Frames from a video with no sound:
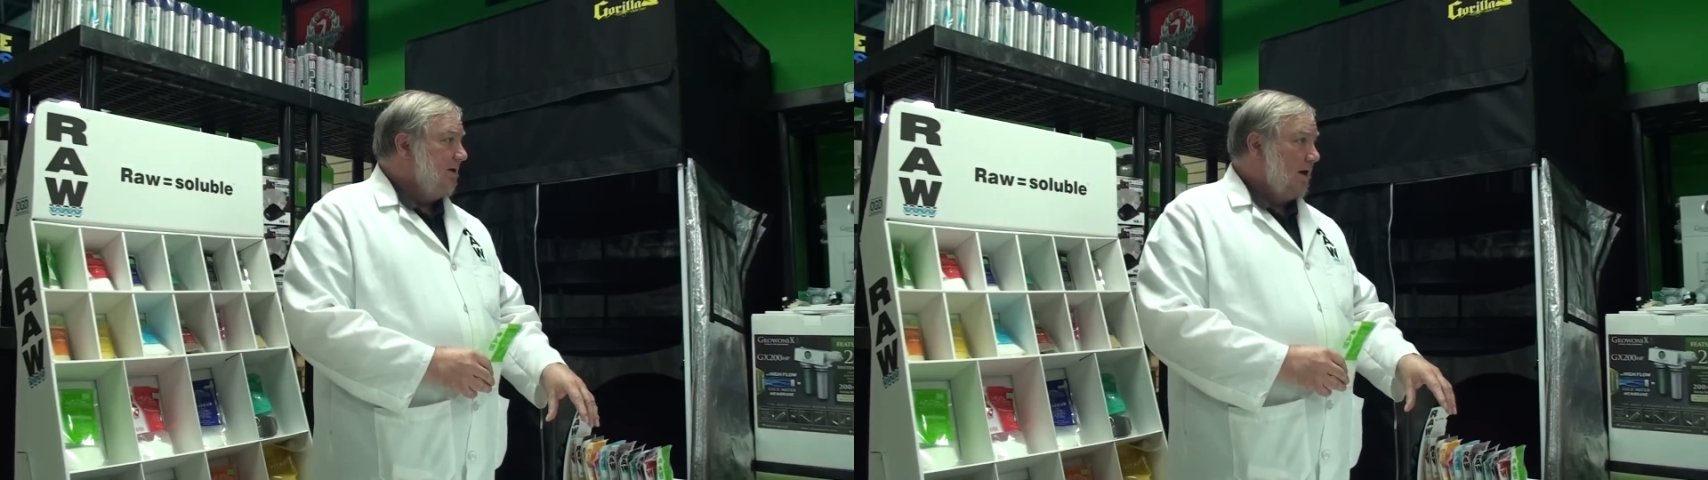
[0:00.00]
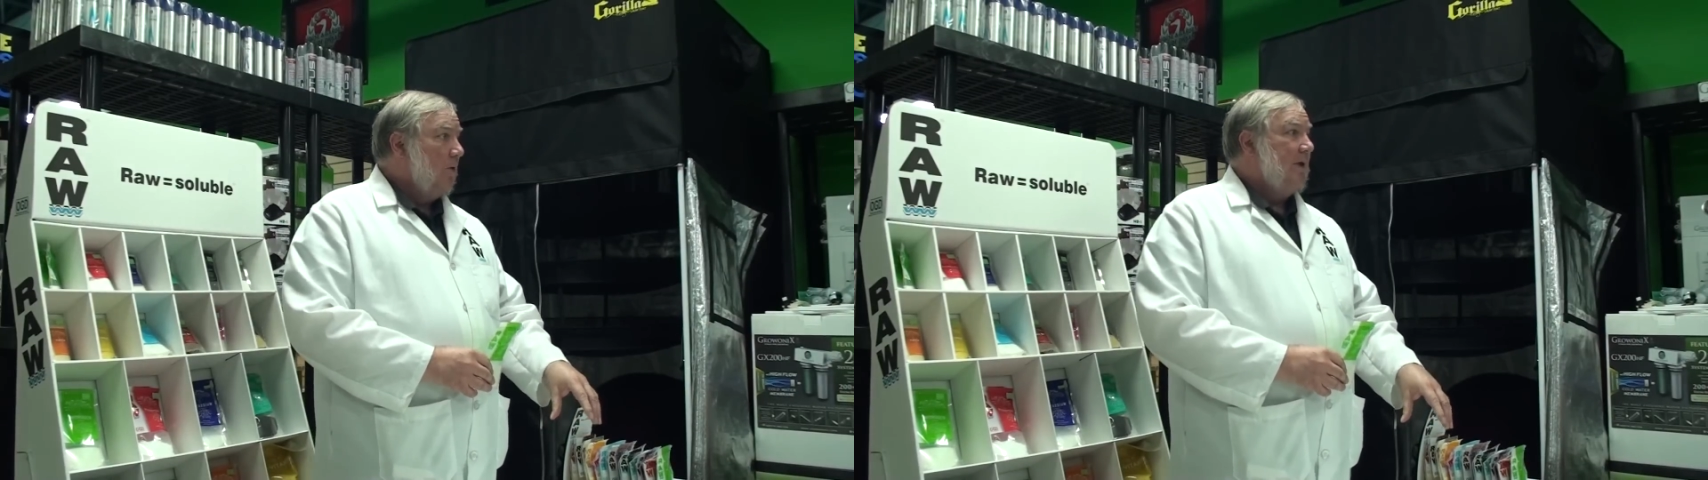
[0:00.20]

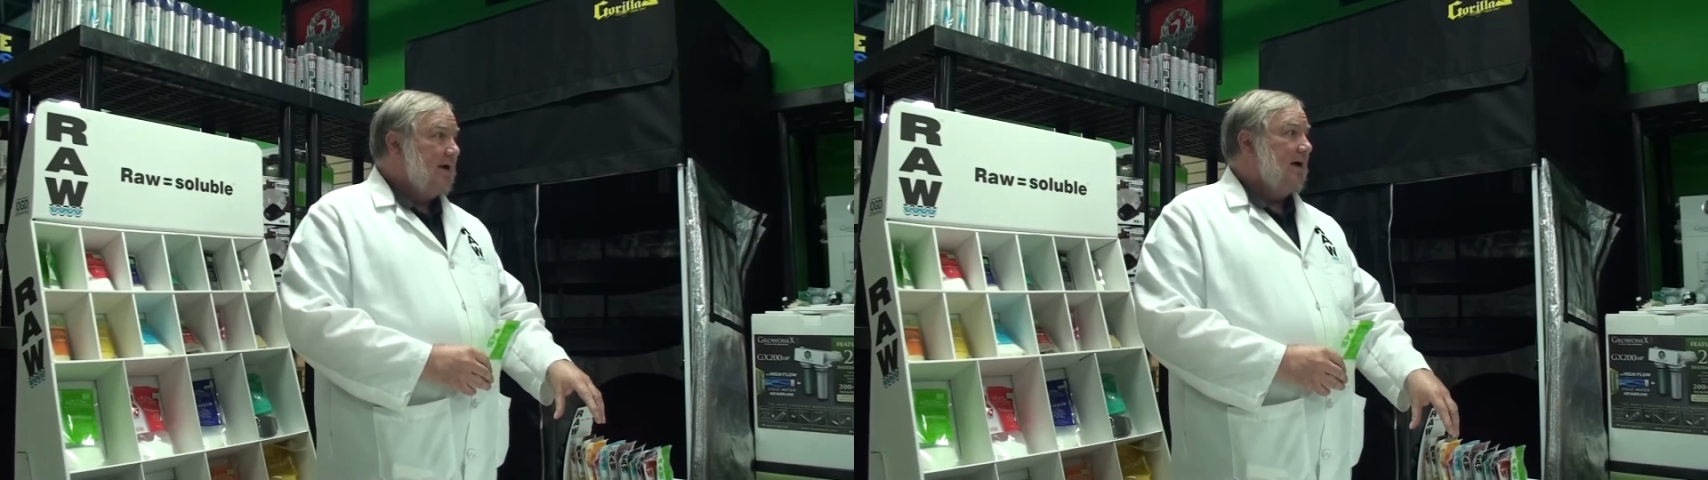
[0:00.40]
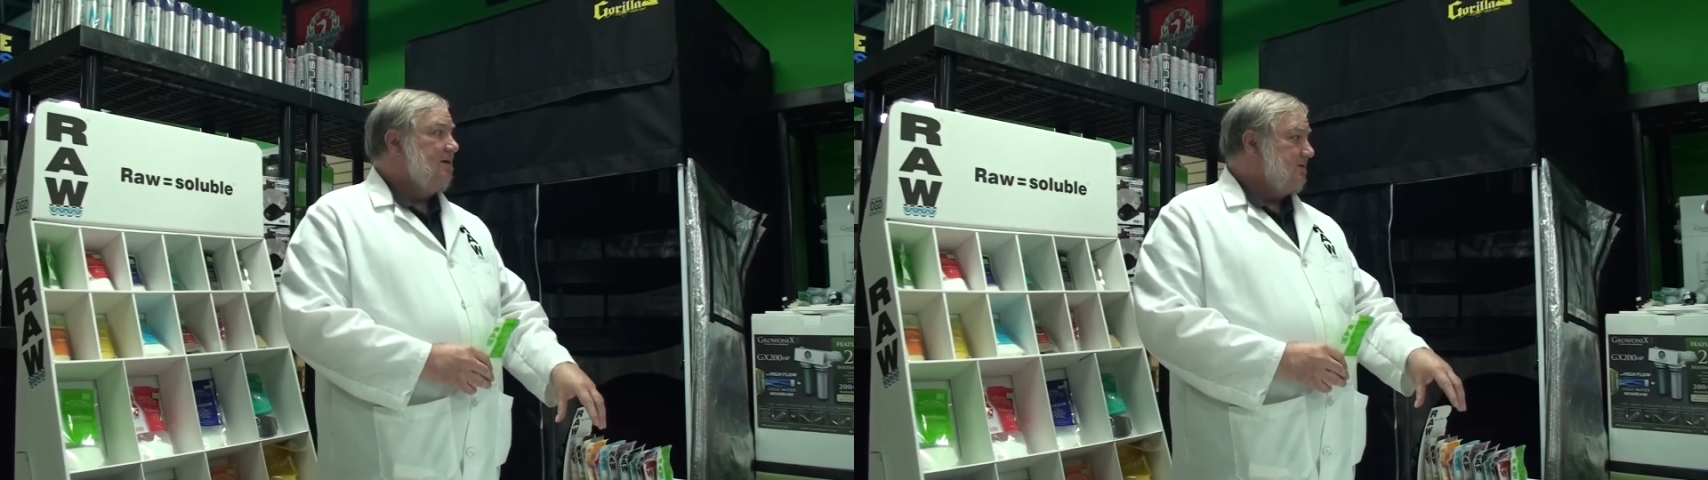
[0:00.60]
Kelmeg
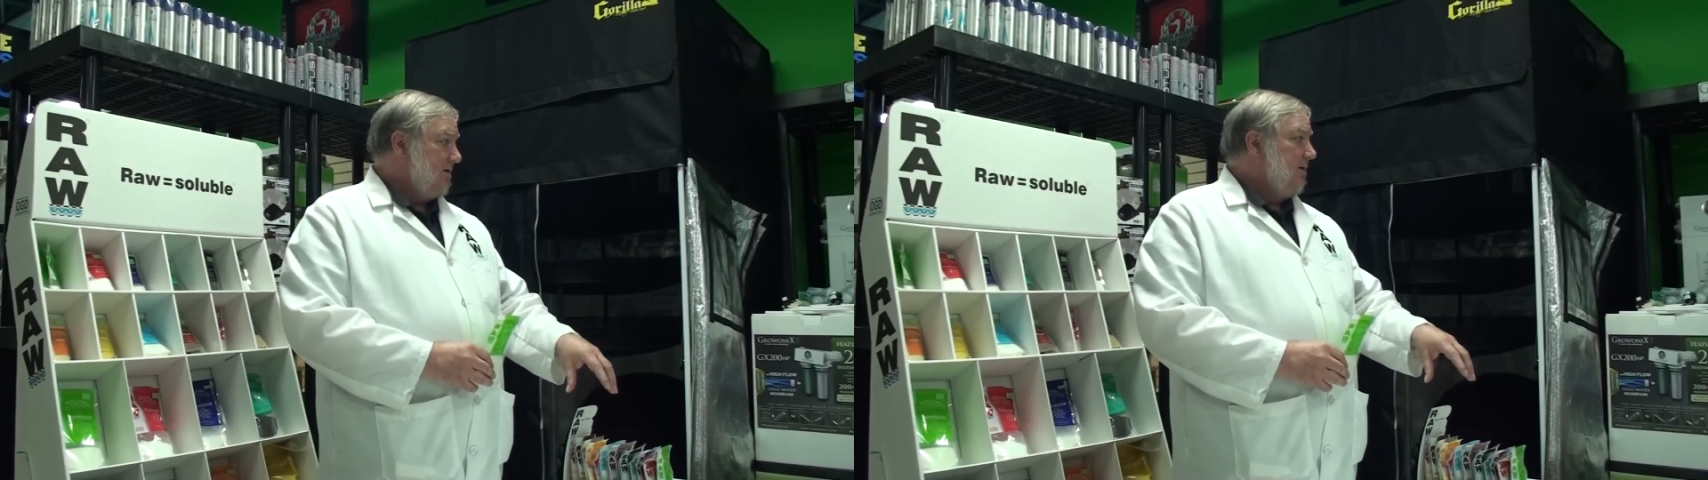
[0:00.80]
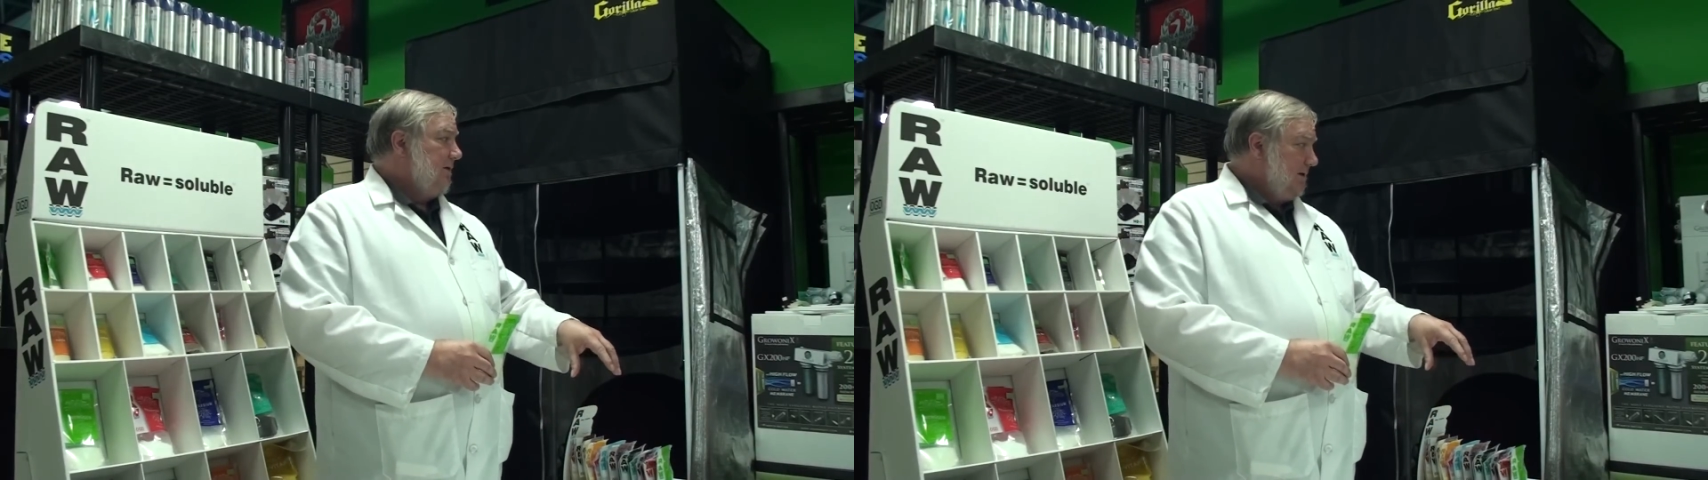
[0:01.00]
has
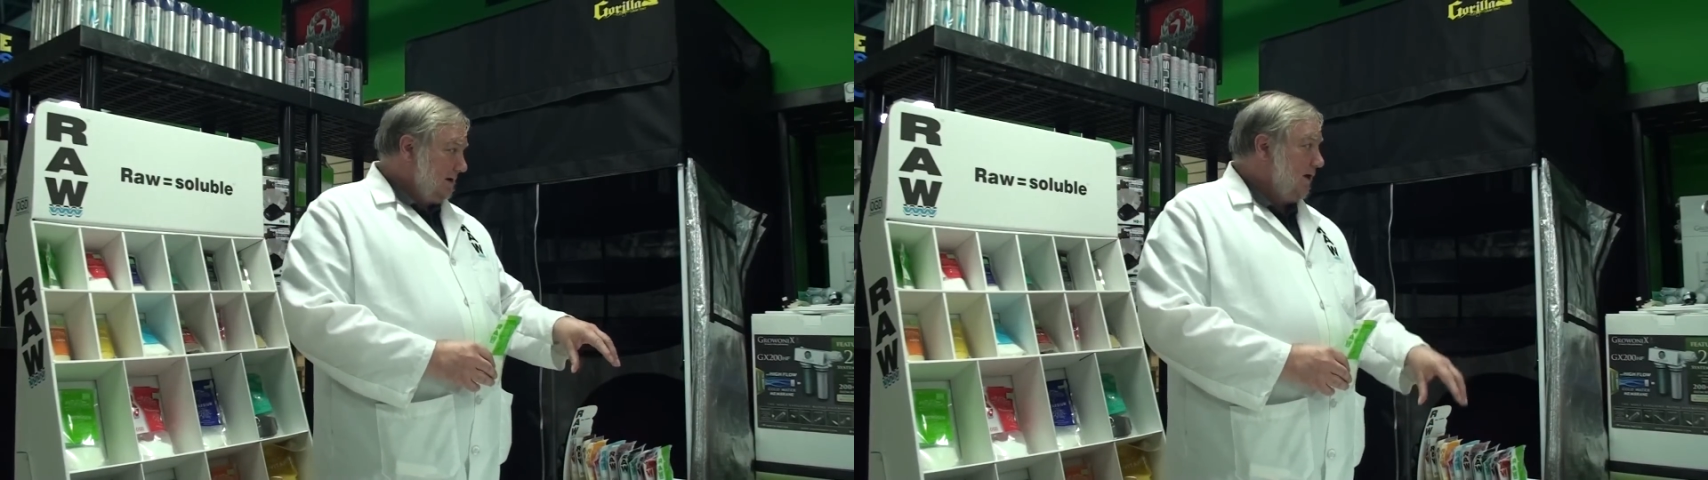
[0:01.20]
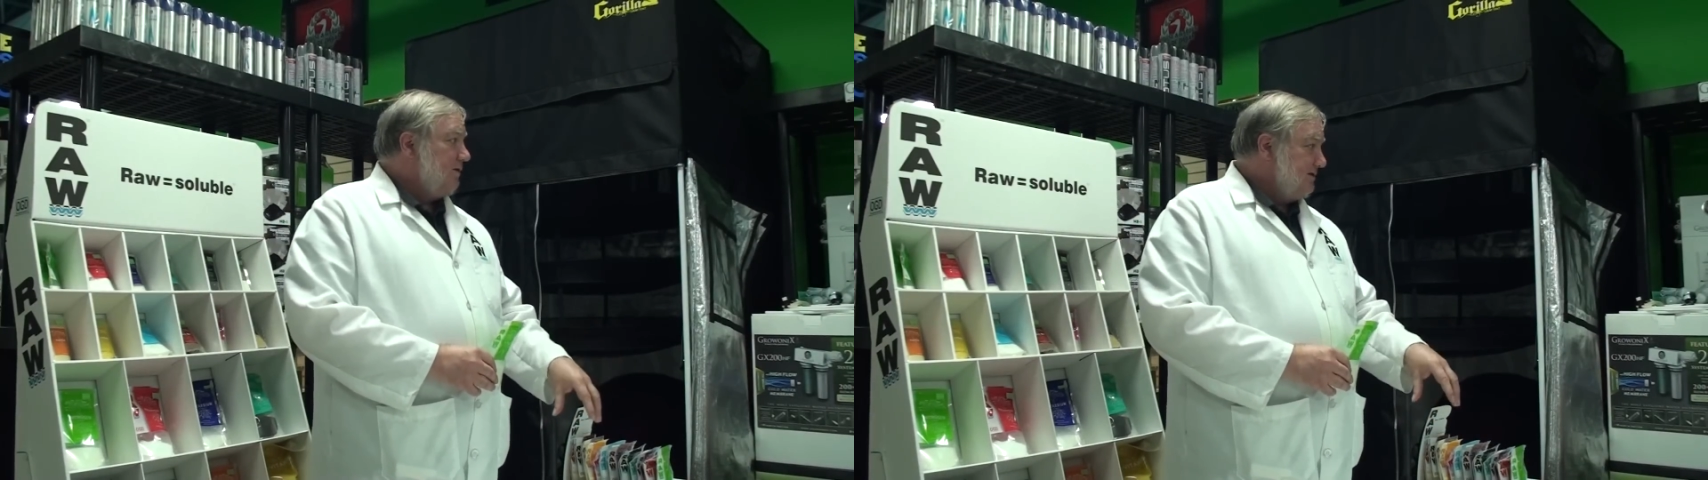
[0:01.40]

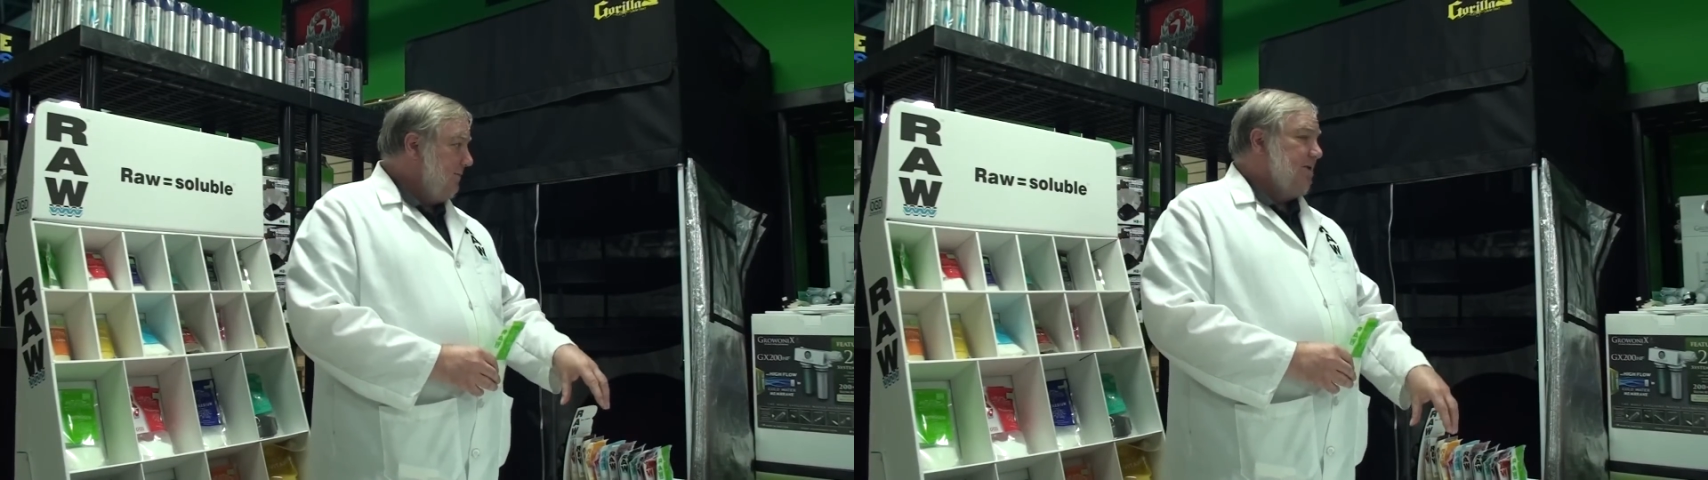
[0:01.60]
calcium